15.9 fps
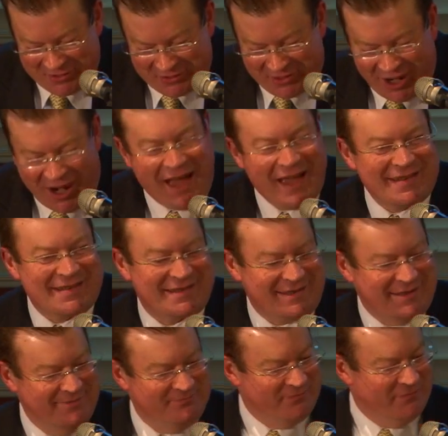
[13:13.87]
The
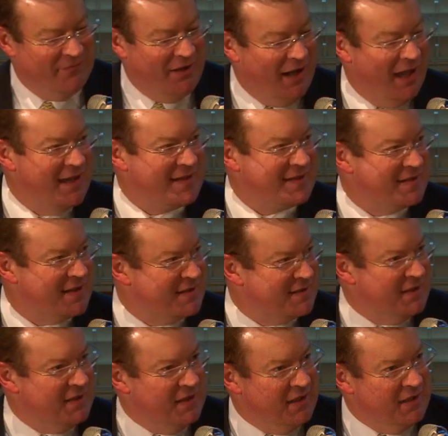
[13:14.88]
last
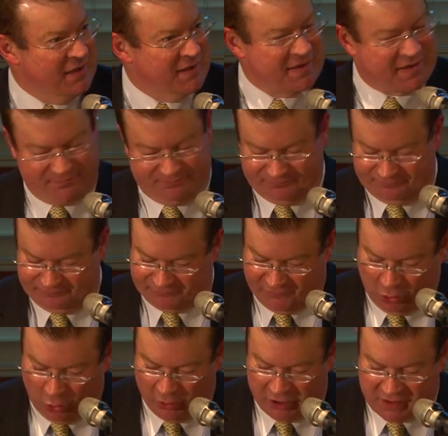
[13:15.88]
60 years,
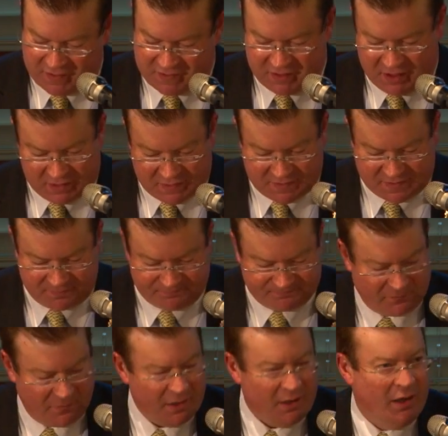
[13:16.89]
glorious years
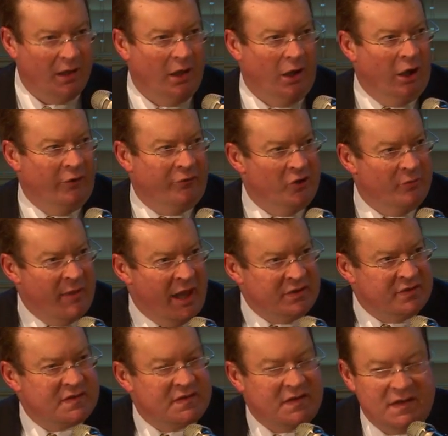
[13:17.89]
of Her
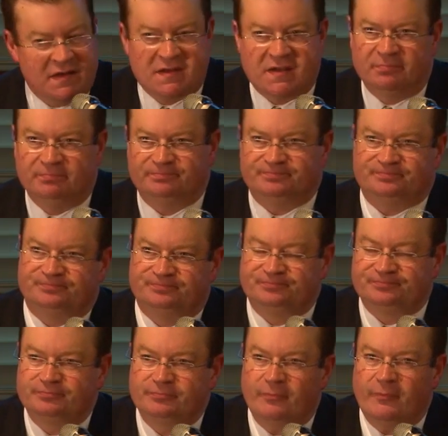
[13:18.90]
Majesty's
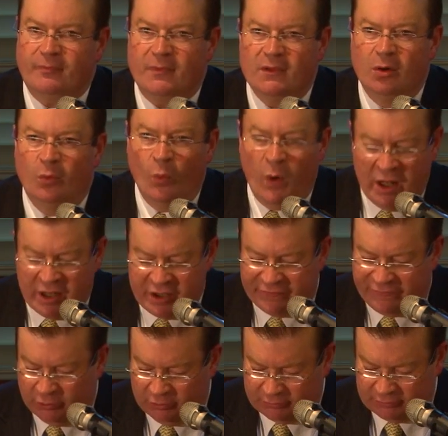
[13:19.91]

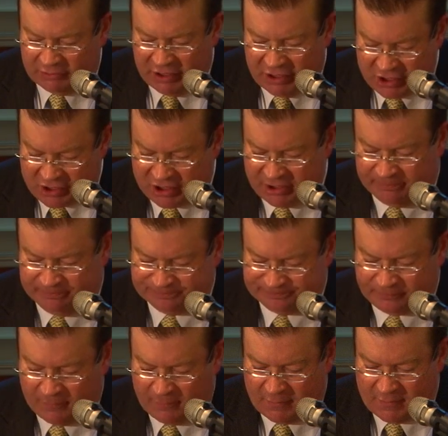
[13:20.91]
wonderful leadership,
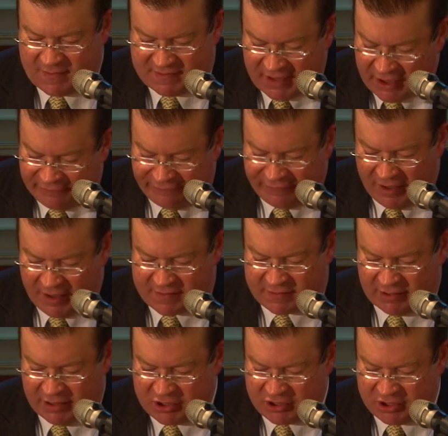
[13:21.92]

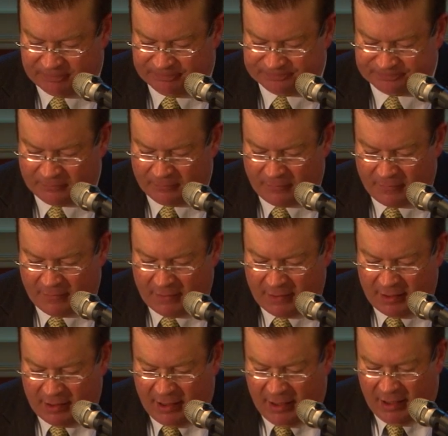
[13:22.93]
steadfast leadership,
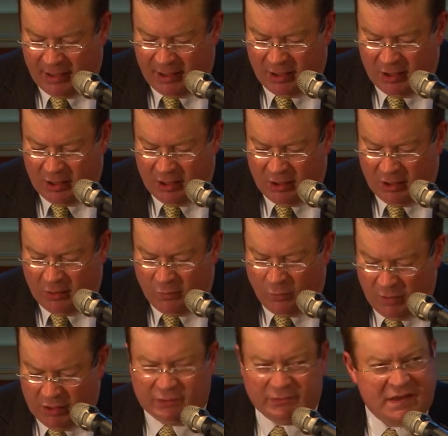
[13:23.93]

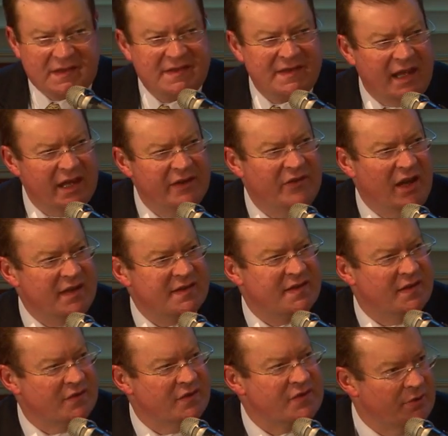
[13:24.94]
well, it's saved
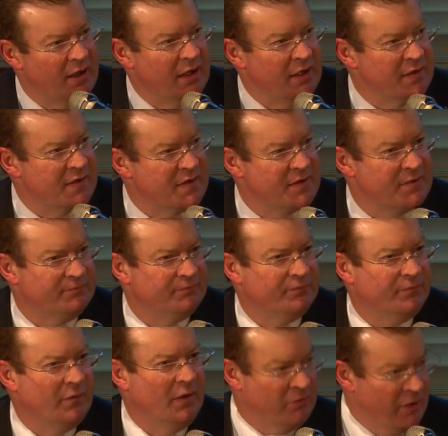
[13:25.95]
us as Australians
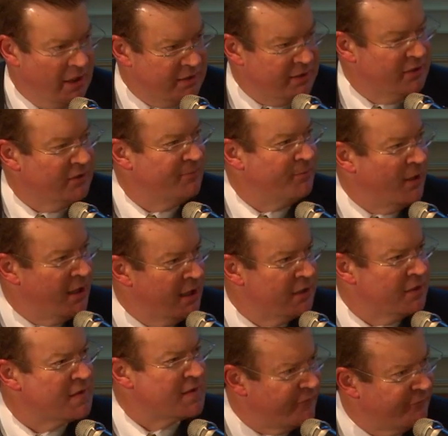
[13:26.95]
a great deal of pain
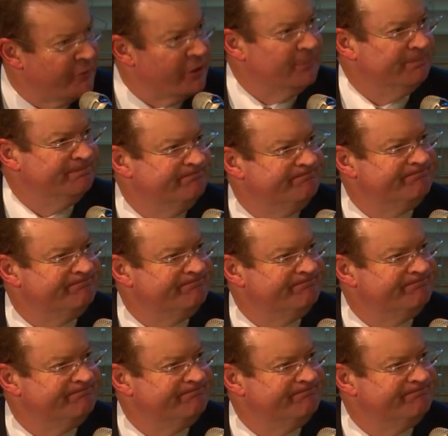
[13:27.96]
and suffering.